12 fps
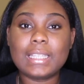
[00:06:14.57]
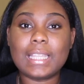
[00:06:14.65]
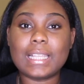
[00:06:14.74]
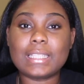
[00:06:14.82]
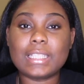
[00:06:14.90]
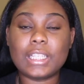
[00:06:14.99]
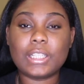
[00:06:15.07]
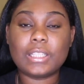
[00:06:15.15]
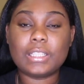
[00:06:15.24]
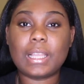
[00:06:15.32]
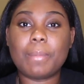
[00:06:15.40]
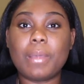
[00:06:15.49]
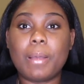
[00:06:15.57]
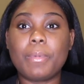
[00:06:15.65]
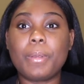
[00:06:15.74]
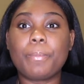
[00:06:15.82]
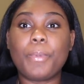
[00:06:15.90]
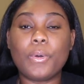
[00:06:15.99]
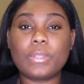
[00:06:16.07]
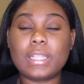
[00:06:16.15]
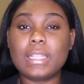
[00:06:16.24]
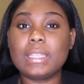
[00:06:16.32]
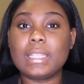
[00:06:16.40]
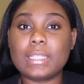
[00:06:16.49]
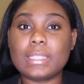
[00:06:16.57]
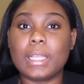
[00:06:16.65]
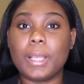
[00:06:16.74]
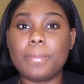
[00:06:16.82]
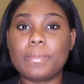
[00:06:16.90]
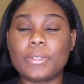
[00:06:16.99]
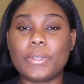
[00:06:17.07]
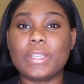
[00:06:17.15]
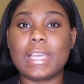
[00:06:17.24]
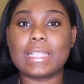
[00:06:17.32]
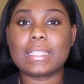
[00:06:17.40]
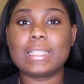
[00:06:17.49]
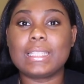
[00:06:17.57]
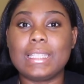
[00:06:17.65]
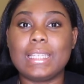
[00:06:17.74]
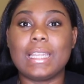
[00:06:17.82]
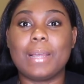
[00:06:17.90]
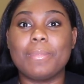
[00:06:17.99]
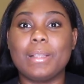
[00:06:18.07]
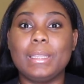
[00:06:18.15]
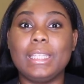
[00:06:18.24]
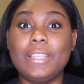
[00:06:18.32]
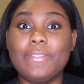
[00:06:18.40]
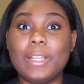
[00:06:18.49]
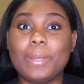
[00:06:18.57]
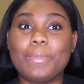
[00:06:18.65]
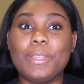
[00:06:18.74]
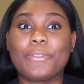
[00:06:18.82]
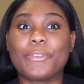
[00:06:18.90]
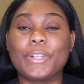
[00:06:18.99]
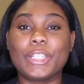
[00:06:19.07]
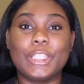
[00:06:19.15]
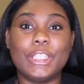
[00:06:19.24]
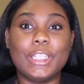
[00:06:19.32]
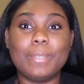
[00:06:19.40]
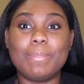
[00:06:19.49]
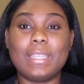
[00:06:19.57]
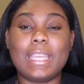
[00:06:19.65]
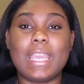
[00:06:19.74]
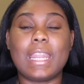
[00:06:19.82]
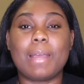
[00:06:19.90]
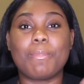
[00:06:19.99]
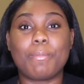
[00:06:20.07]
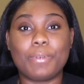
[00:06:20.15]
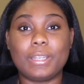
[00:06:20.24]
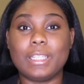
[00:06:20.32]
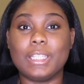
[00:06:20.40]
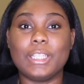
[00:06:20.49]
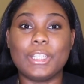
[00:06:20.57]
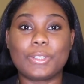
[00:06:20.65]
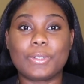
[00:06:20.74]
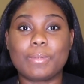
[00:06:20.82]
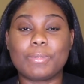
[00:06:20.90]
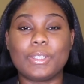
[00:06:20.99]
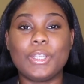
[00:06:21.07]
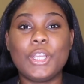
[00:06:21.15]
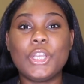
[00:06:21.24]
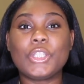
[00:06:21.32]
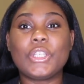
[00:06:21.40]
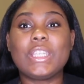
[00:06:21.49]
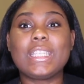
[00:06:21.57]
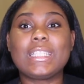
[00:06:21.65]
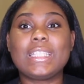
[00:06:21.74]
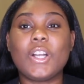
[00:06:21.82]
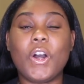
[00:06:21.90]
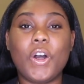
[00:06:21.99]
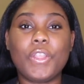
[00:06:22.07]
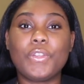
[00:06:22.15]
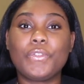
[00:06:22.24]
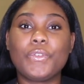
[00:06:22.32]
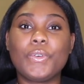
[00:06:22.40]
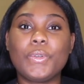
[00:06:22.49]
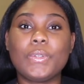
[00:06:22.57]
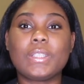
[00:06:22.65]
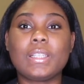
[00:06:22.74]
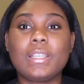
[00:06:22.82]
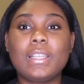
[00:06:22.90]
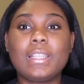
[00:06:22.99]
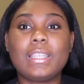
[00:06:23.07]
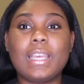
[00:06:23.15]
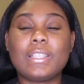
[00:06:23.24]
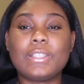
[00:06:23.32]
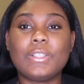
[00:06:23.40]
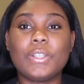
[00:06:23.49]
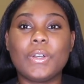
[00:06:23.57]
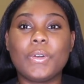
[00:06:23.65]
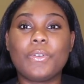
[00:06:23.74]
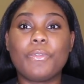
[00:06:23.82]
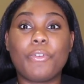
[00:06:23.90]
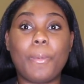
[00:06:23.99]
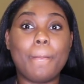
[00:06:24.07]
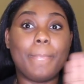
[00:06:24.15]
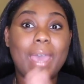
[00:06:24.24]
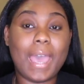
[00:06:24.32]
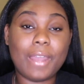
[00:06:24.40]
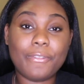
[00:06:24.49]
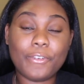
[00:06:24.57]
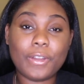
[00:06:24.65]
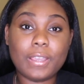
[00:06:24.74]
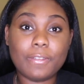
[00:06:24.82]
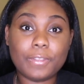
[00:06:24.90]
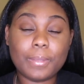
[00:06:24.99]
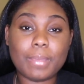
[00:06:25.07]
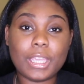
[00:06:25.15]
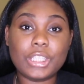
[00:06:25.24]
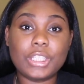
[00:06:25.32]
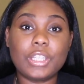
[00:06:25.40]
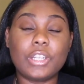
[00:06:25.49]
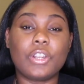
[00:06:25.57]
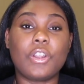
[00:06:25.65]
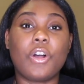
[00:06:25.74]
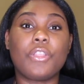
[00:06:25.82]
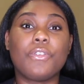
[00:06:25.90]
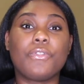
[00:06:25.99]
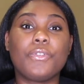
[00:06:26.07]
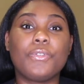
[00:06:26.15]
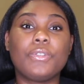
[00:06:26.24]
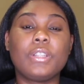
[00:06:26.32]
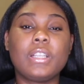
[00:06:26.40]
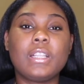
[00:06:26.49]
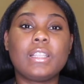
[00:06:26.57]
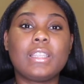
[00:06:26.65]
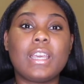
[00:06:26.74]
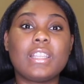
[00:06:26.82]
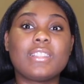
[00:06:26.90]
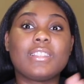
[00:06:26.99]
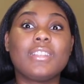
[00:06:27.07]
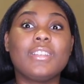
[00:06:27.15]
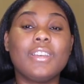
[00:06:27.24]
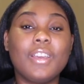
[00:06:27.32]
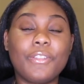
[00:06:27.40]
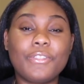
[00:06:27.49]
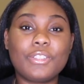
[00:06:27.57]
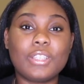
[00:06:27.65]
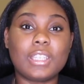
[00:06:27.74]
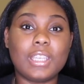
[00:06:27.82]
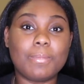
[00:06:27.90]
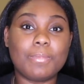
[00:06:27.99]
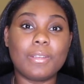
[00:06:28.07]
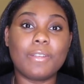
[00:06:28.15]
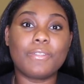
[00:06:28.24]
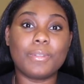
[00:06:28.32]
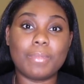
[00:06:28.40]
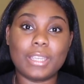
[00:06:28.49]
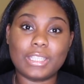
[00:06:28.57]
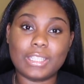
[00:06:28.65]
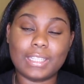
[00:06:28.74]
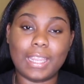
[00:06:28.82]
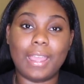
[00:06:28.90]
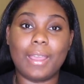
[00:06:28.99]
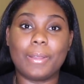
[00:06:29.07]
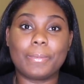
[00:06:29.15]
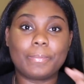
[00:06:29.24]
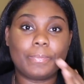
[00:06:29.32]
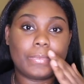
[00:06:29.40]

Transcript: That's in, I'm gonna post the list up so you guys can see, and I'm gonna leave it up there for a good minute, and I'm gonna put it in the description so you can see all the foods that's, you know, for bad for inflammation and all the food that's good to keep your inflammation down.